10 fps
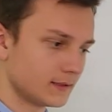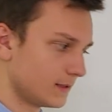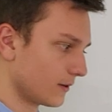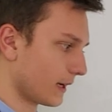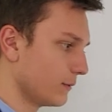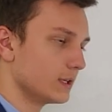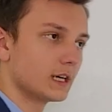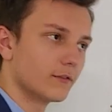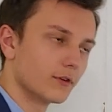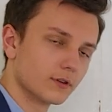Okay, we
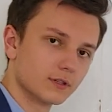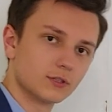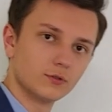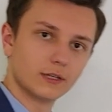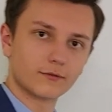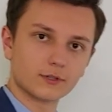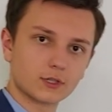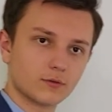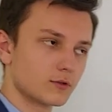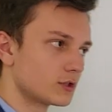covered the two difference
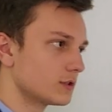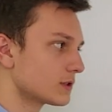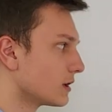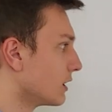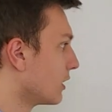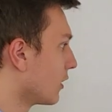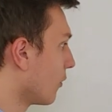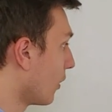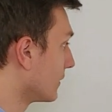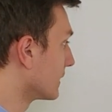quotients,
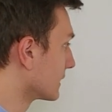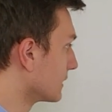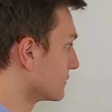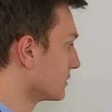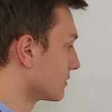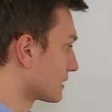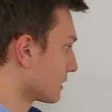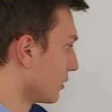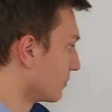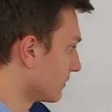one that gives you the
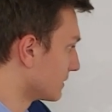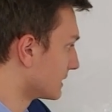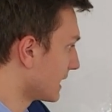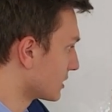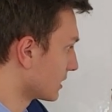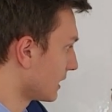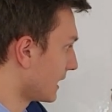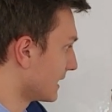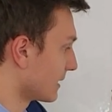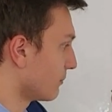slope of the tangent line
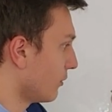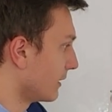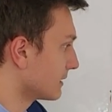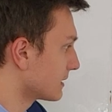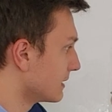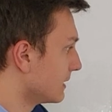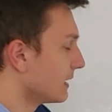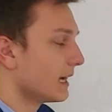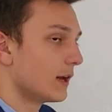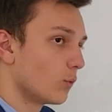at a point,
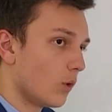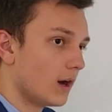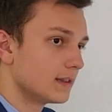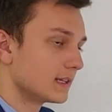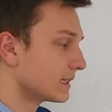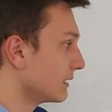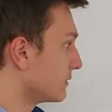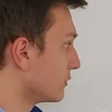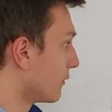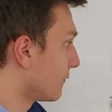and one that gives
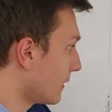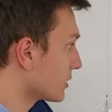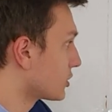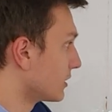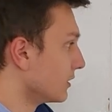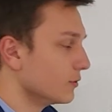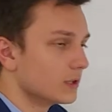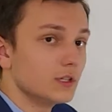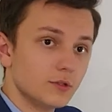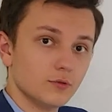you a function you
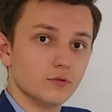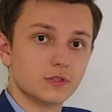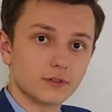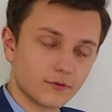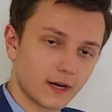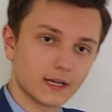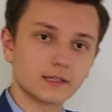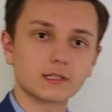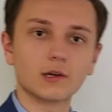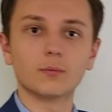can use to find the
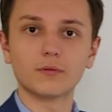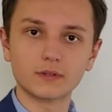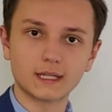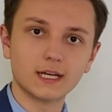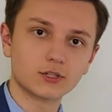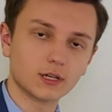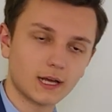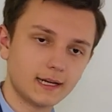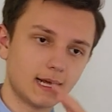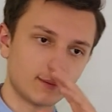slope of the tangent
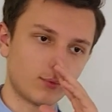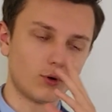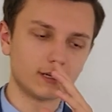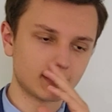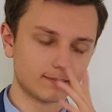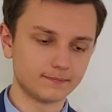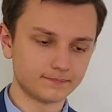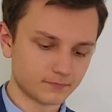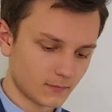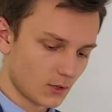line at a point.
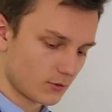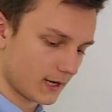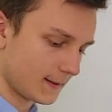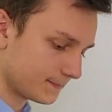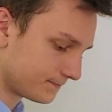Okay.